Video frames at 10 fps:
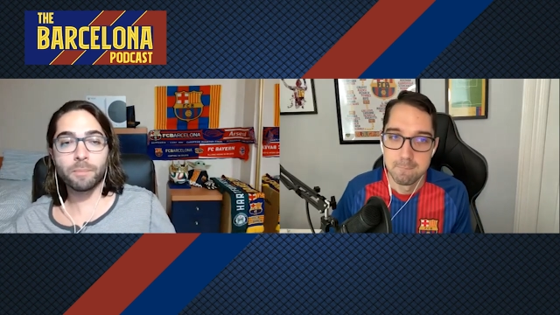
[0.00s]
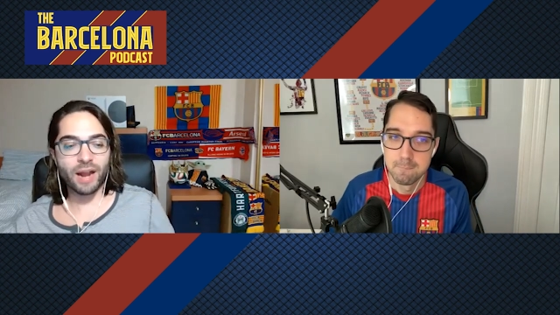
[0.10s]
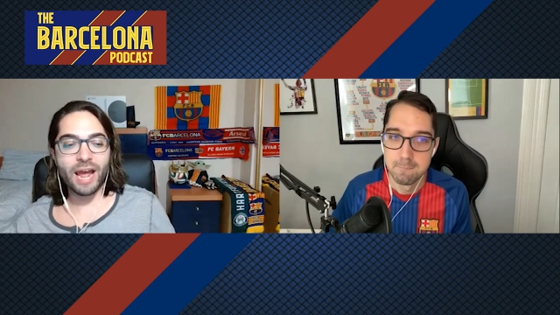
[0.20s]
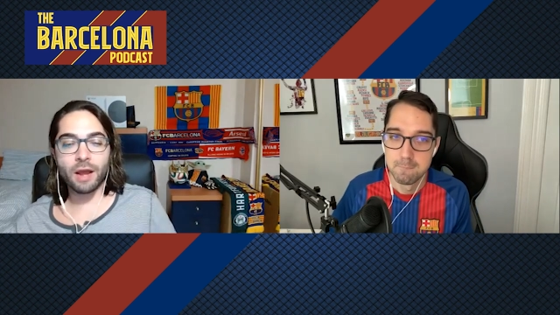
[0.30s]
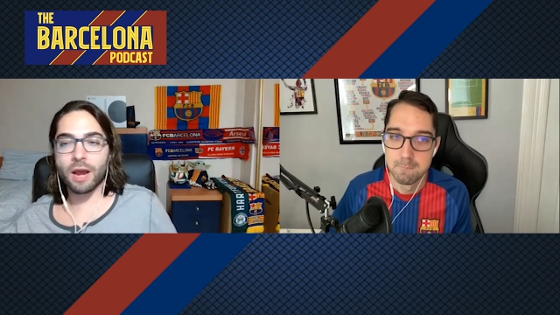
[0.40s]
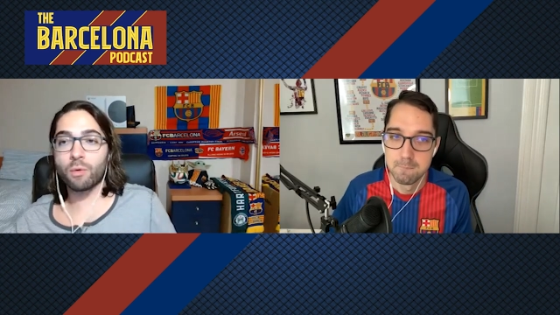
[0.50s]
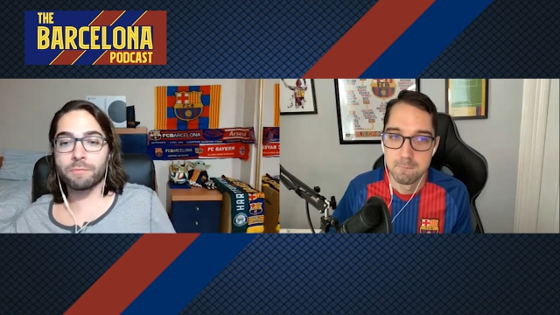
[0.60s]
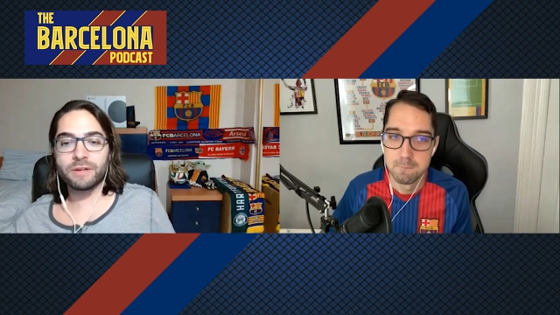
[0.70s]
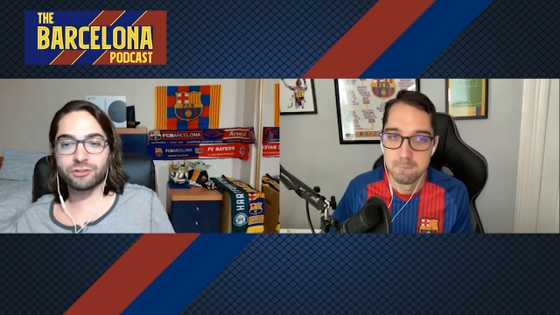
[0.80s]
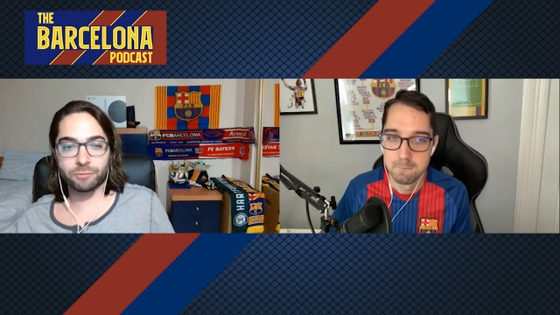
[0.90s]
Speaker 1: But I I
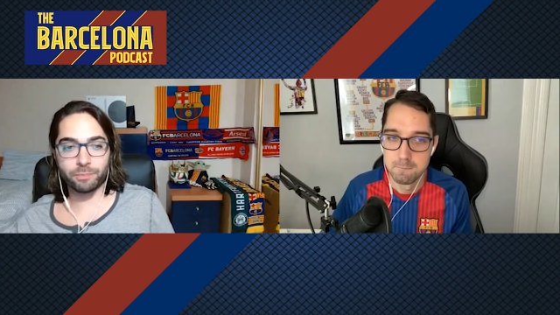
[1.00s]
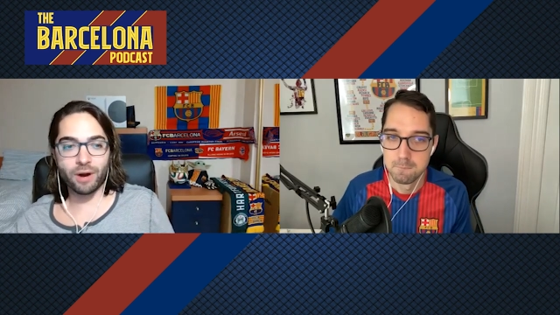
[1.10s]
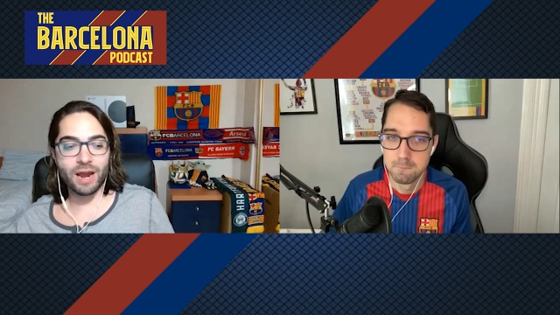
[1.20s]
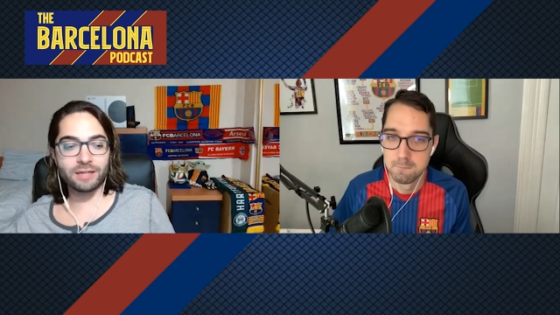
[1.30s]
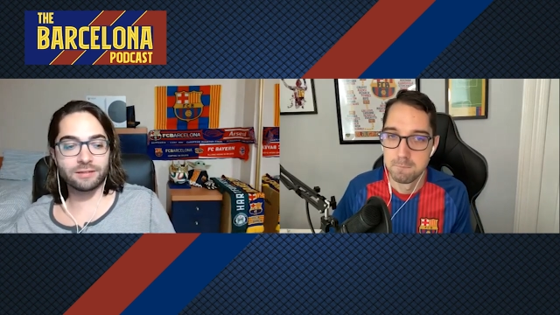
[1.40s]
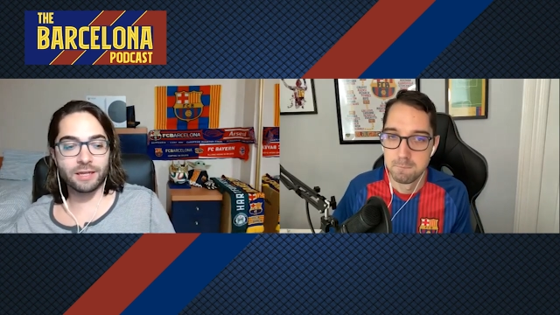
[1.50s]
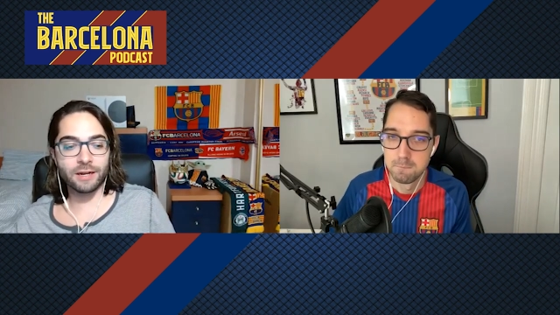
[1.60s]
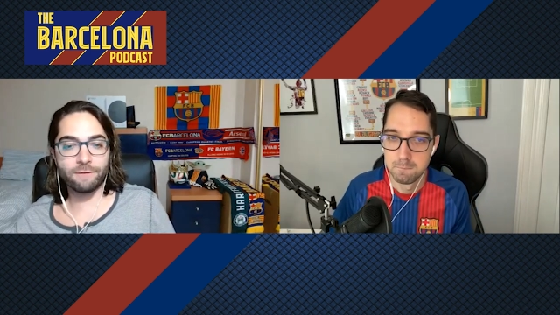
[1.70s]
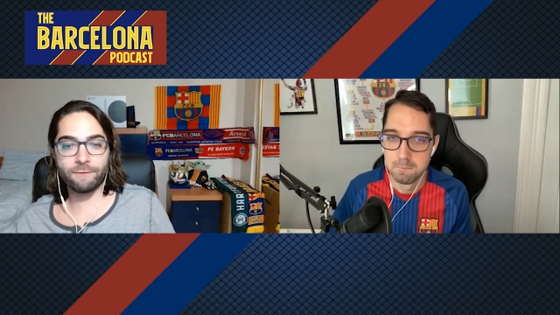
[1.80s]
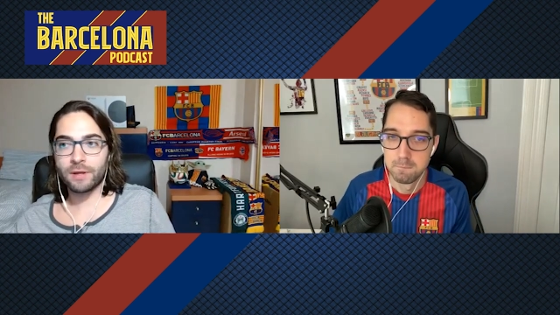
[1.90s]
wouldn't be surprised
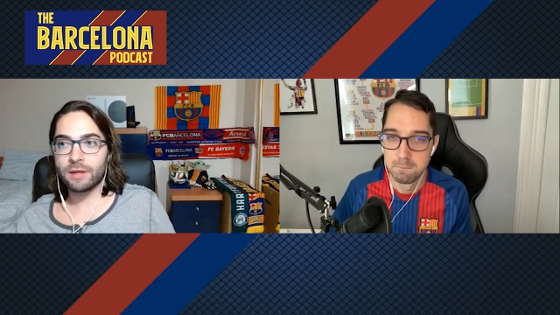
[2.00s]
if